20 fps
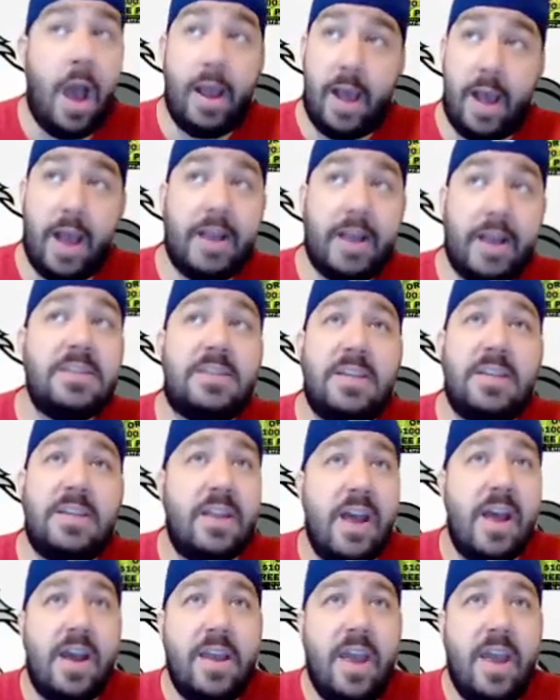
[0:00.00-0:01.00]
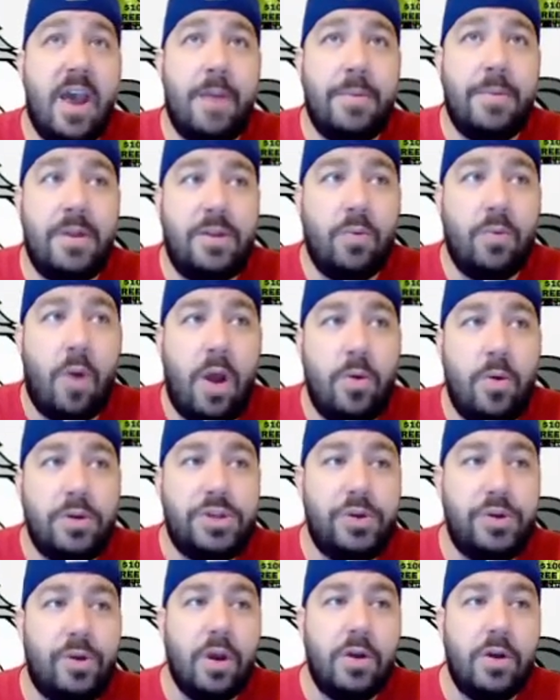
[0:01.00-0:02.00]
I can see that. Yeah. I mean, why
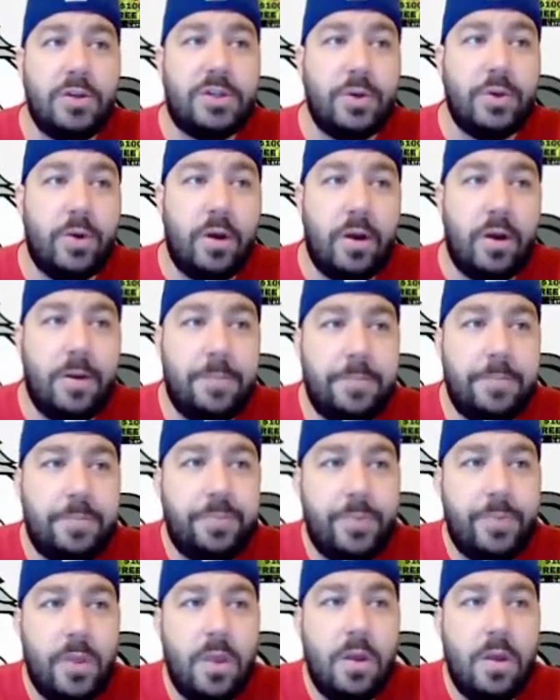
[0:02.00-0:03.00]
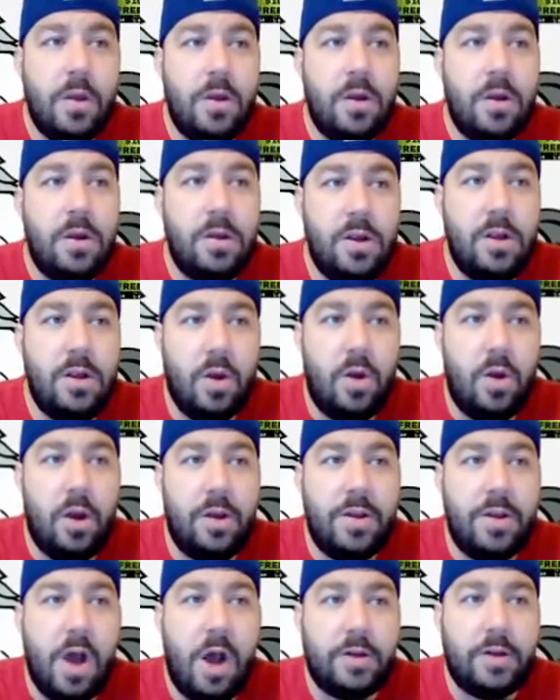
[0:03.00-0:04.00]
would you go to
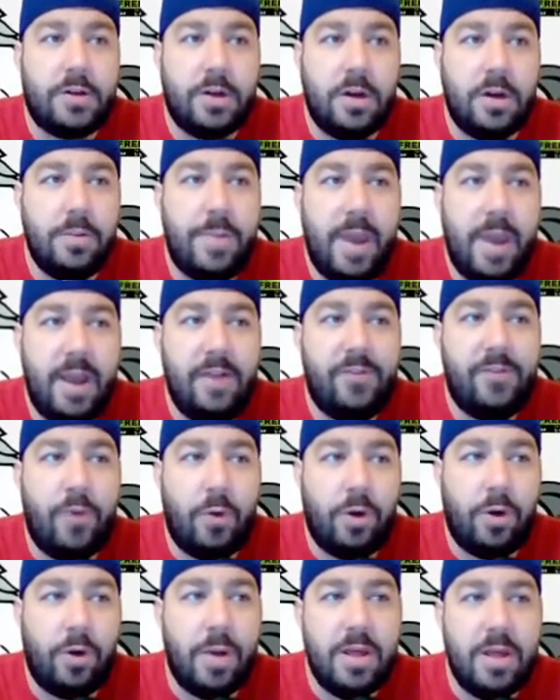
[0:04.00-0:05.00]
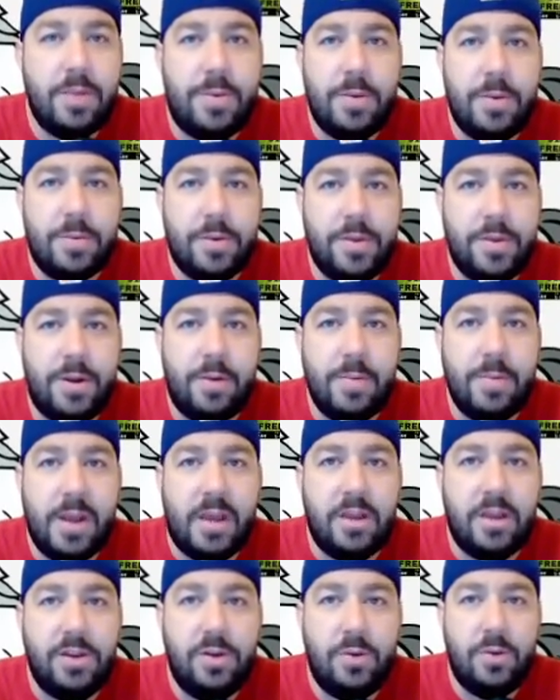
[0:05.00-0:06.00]
a doctor paid for by the people that are
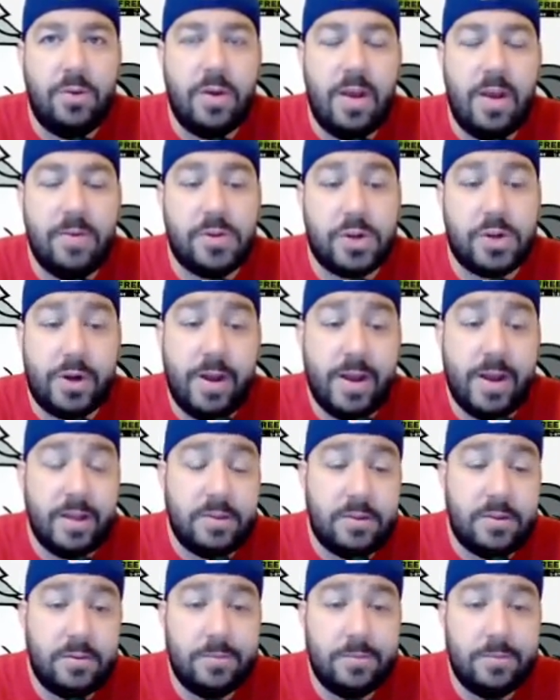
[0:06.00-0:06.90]
making you have stress?